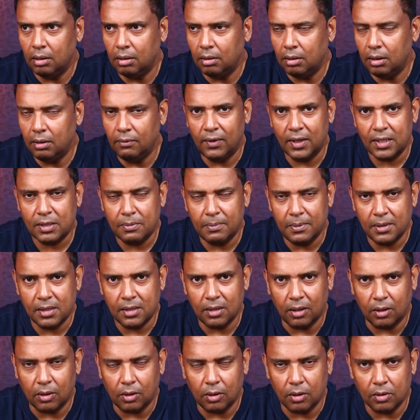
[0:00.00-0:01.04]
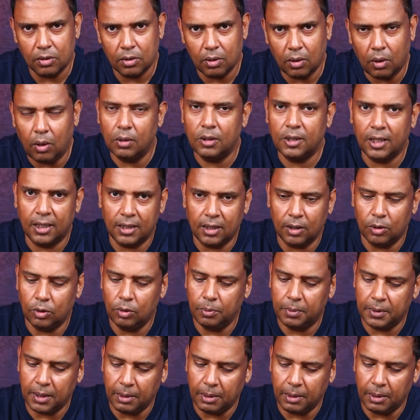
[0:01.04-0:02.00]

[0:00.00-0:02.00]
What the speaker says: investments across all Tata Group